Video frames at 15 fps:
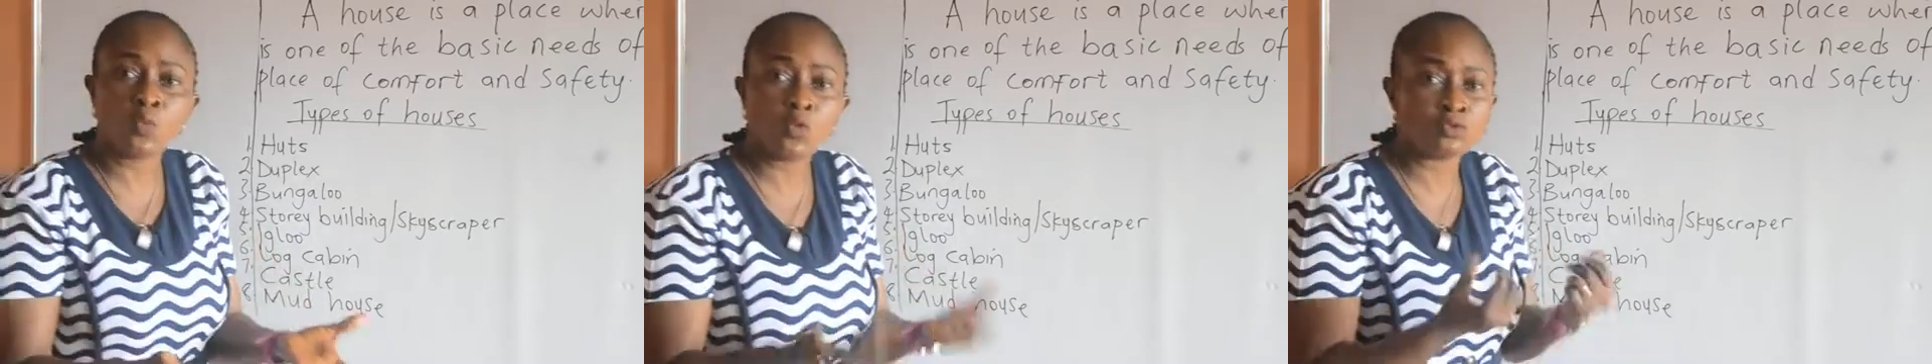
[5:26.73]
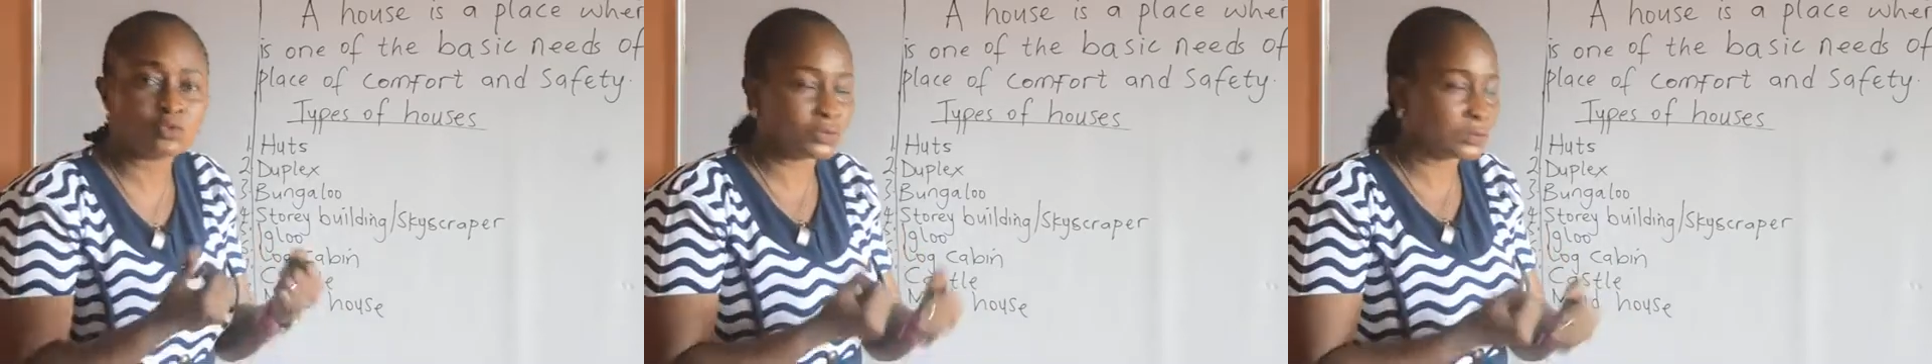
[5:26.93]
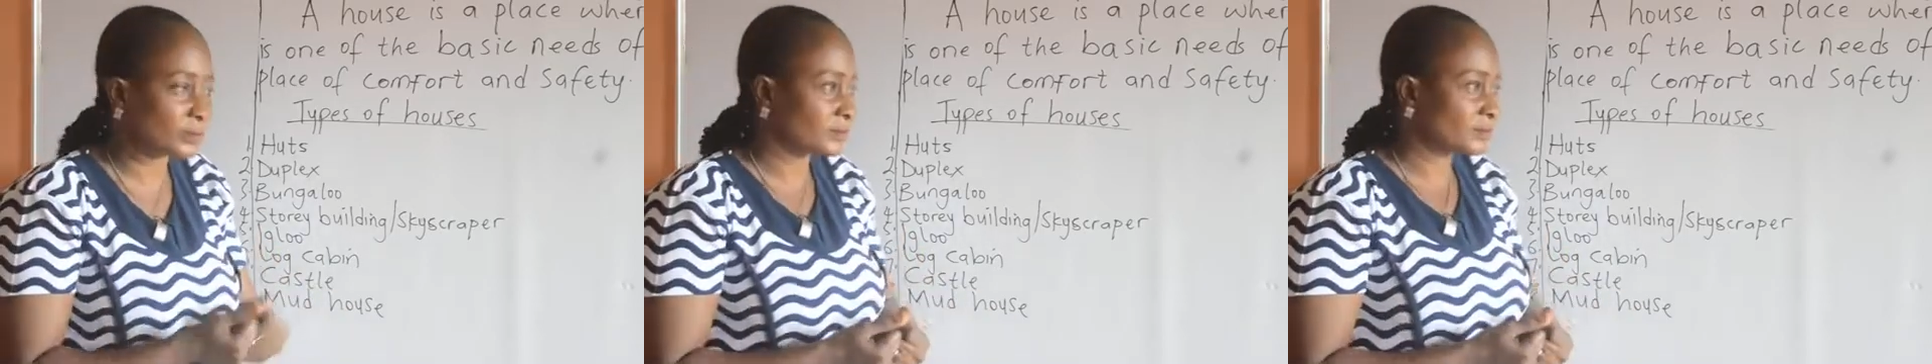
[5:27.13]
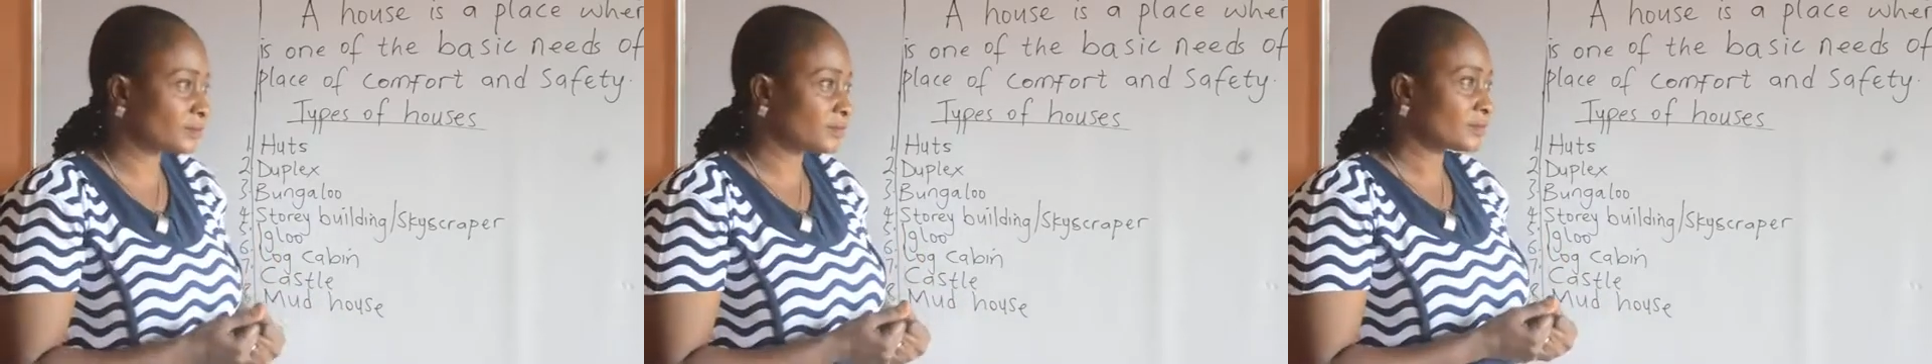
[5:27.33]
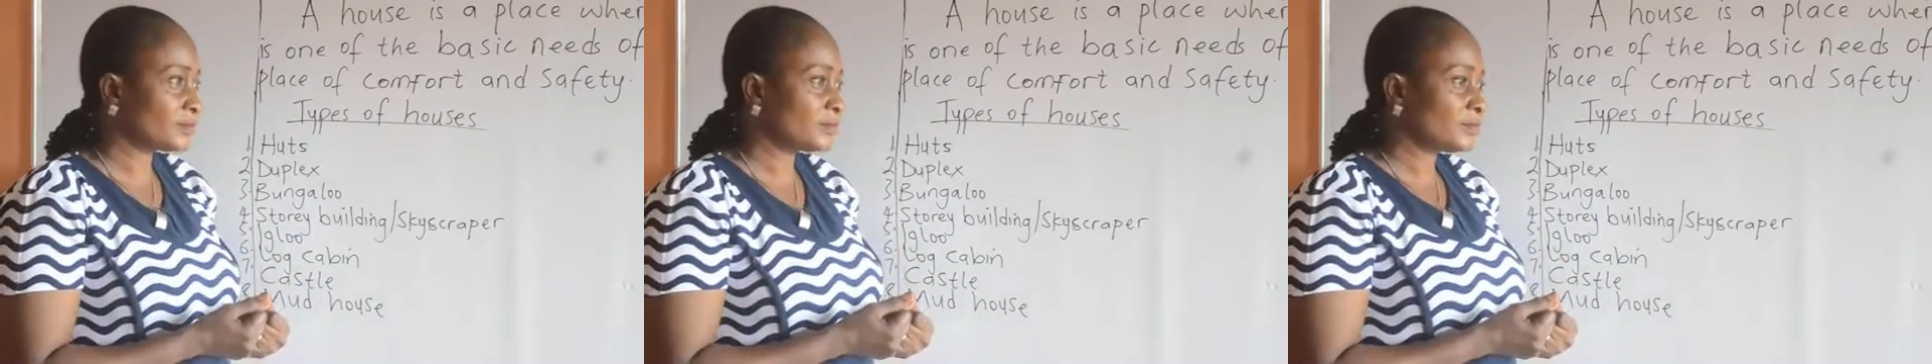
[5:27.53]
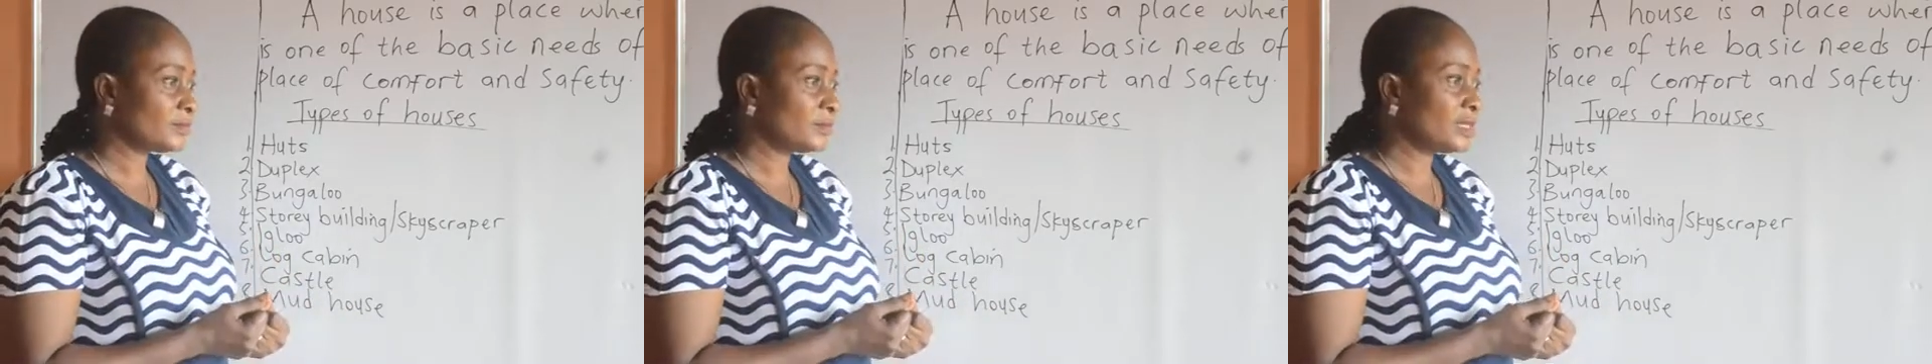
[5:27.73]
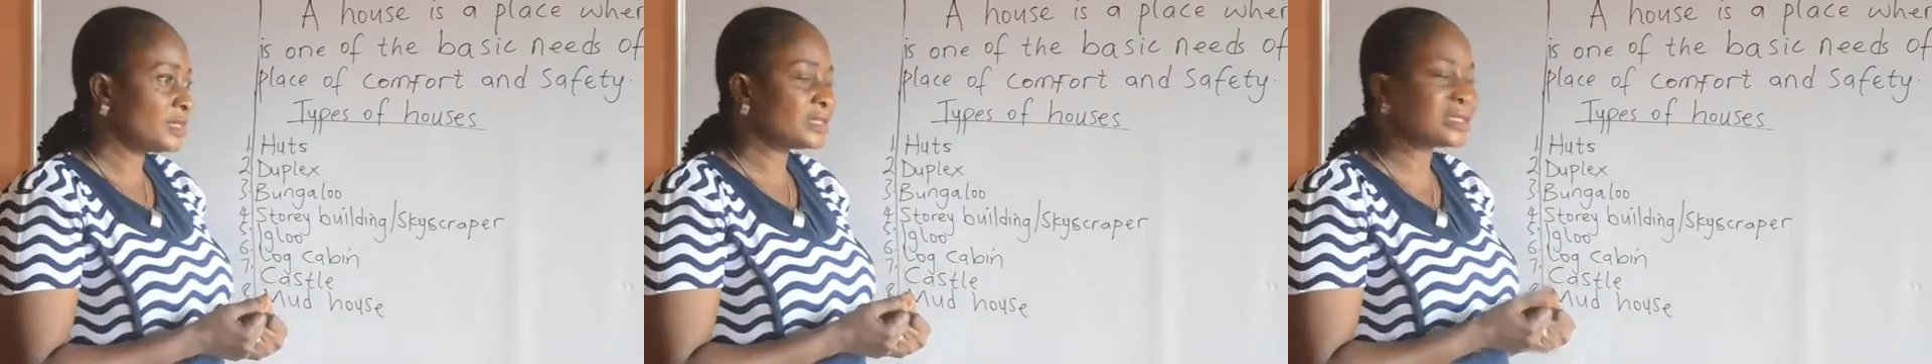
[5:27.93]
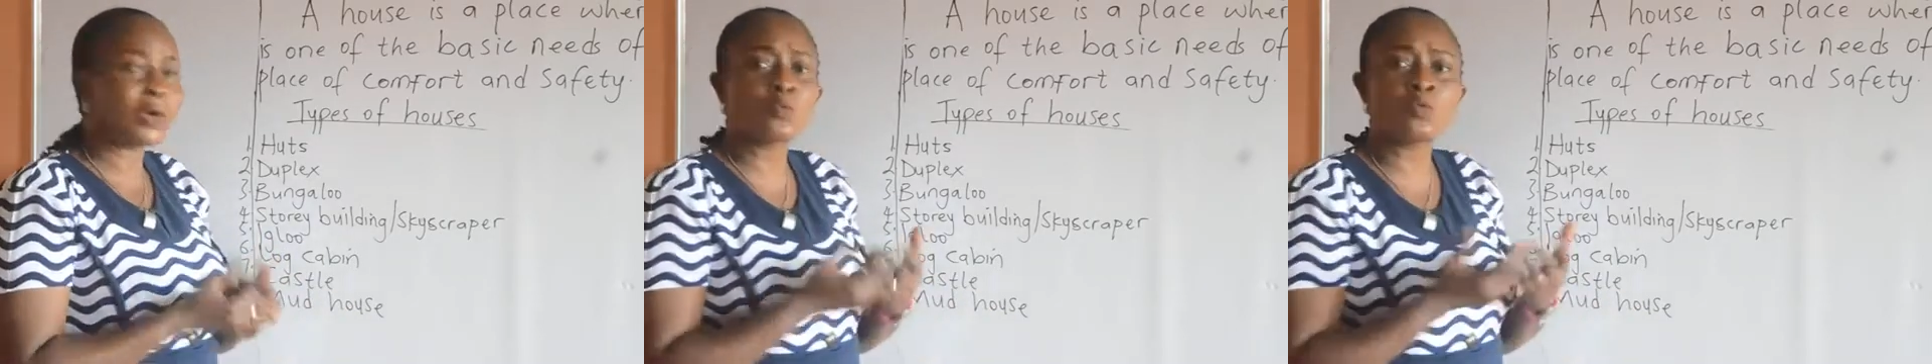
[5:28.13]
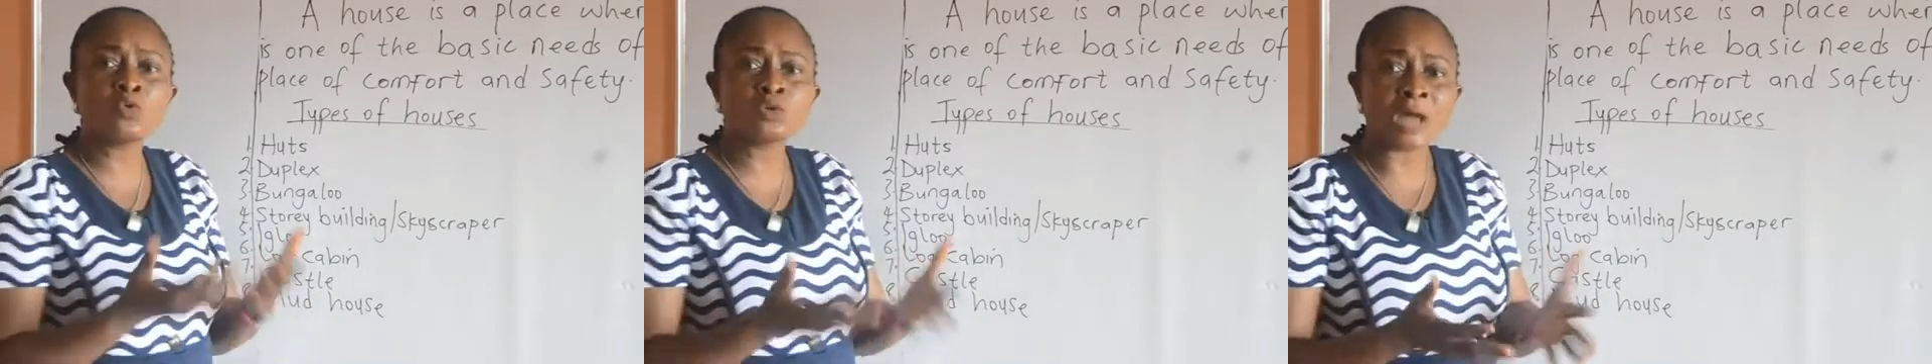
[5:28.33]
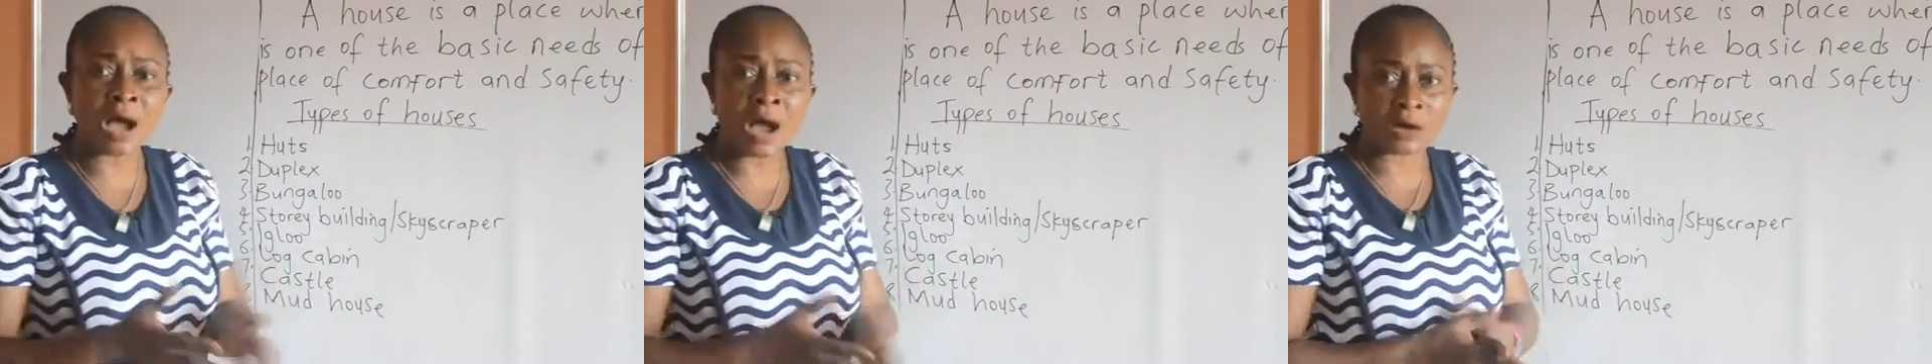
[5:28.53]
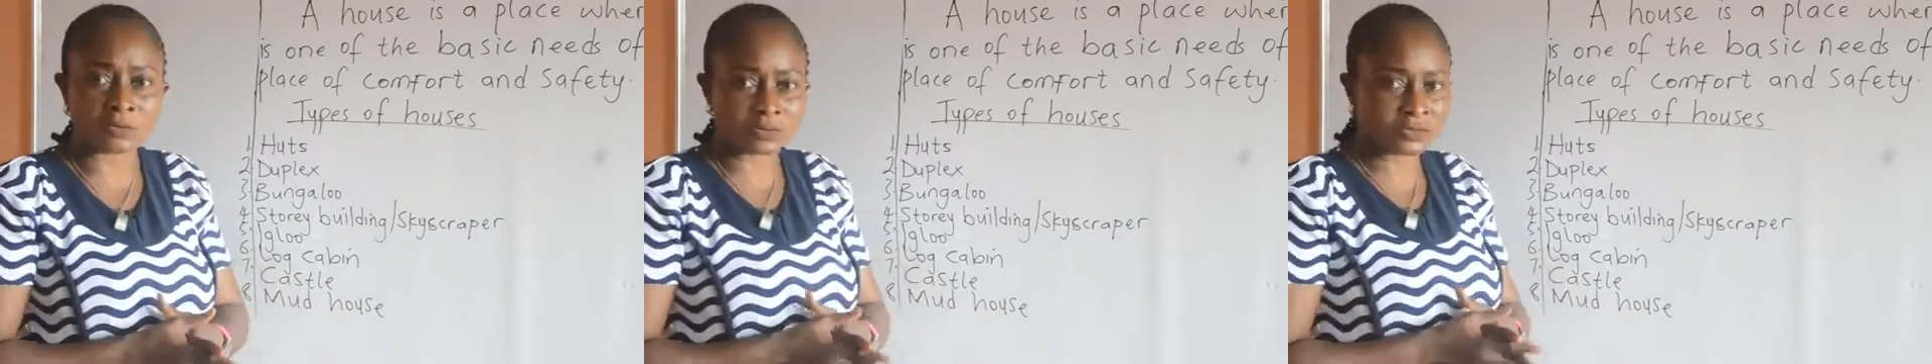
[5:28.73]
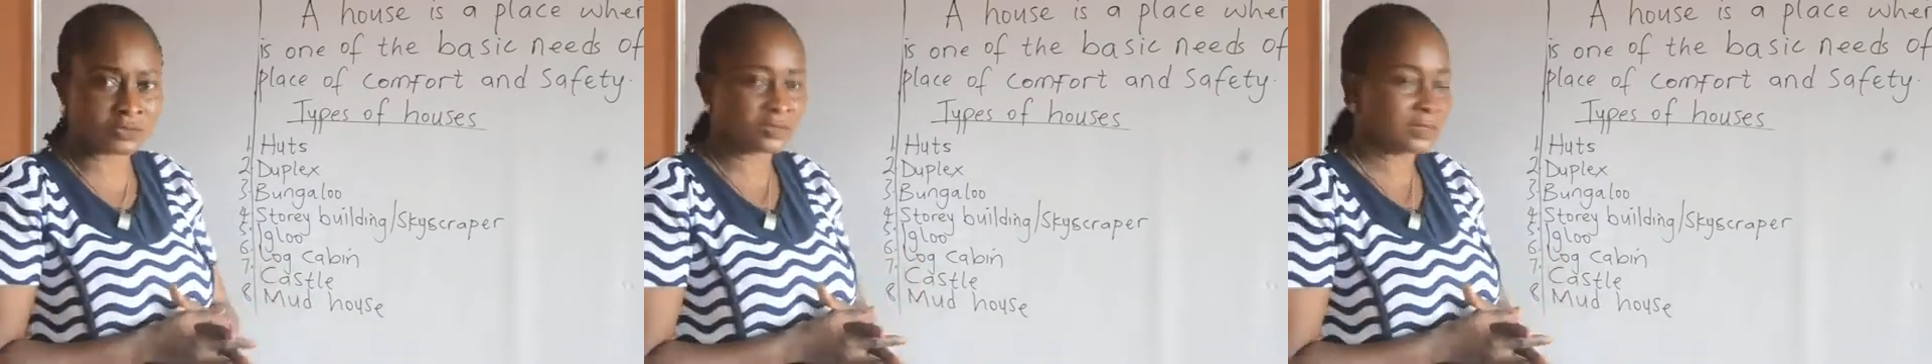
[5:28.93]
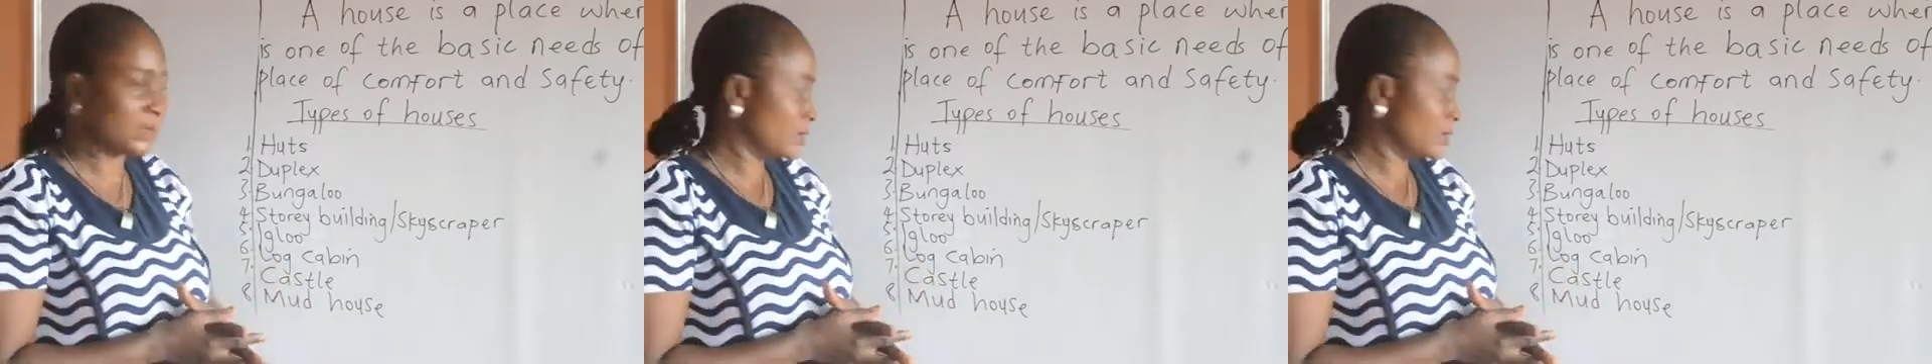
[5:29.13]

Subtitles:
wood. It's a wood house.